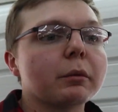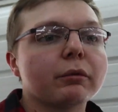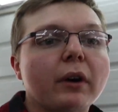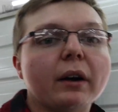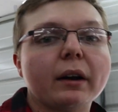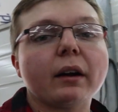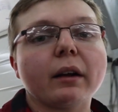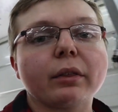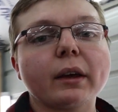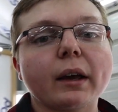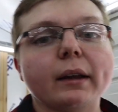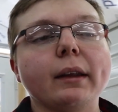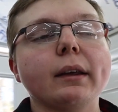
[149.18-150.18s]
to find out, I
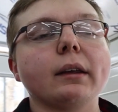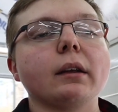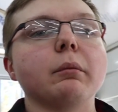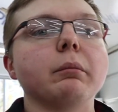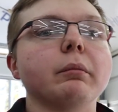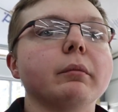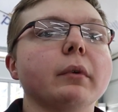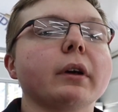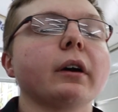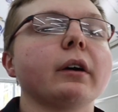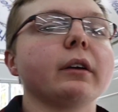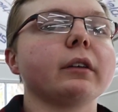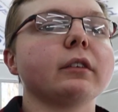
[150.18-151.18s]
think I did,
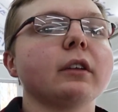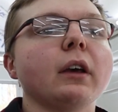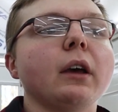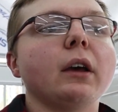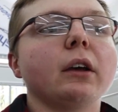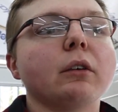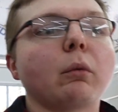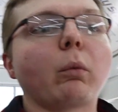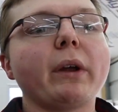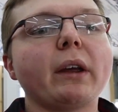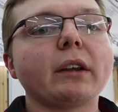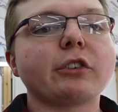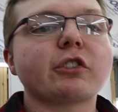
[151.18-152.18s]
because
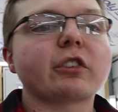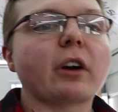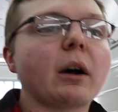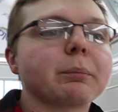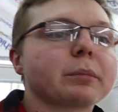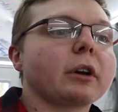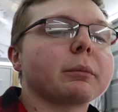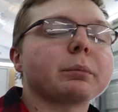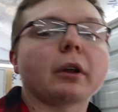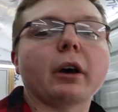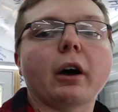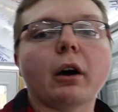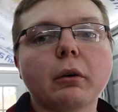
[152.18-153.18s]
we had chopped up
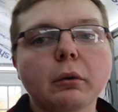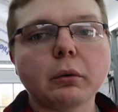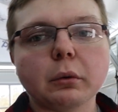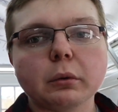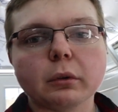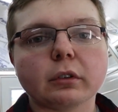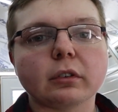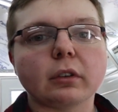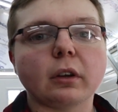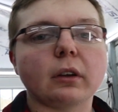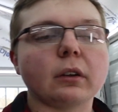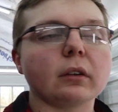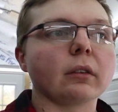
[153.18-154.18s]
the hose,
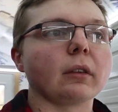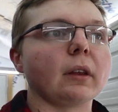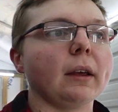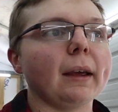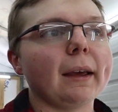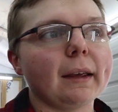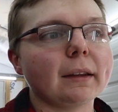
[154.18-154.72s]
the